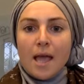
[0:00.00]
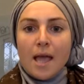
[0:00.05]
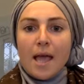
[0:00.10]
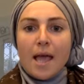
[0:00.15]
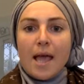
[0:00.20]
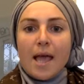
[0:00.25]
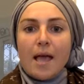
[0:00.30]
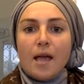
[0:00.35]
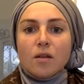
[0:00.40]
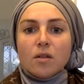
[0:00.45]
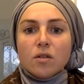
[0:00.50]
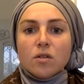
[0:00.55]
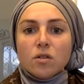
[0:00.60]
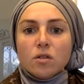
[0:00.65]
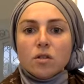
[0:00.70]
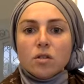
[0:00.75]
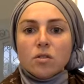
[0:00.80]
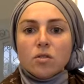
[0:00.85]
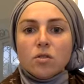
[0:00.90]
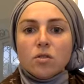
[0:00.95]
And
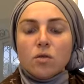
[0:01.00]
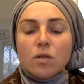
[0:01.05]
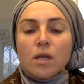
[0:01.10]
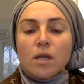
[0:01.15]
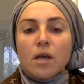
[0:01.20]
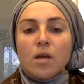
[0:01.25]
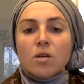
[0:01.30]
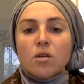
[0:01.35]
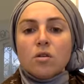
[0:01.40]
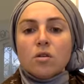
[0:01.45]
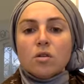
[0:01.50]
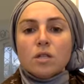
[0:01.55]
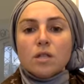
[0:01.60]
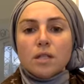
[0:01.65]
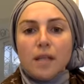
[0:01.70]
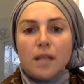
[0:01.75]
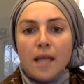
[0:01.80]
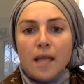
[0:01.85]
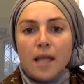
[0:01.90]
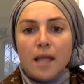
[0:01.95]
do they
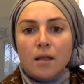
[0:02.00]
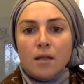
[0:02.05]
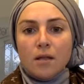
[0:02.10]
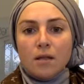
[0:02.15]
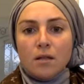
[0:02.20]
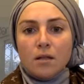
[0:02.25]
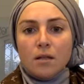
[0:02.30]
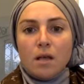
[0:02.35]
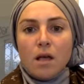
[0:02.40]
understand